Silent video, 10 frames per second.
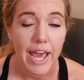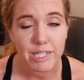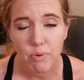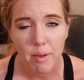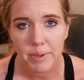
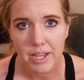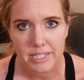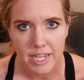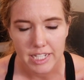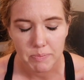it's probably
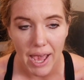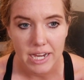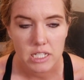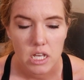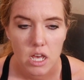not science
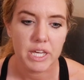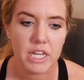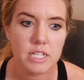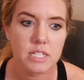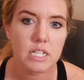backed,
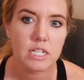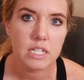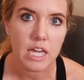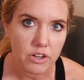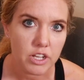because
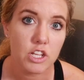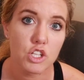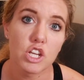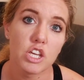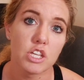counter
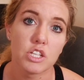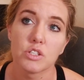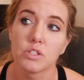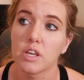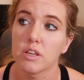conditioning
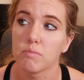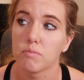is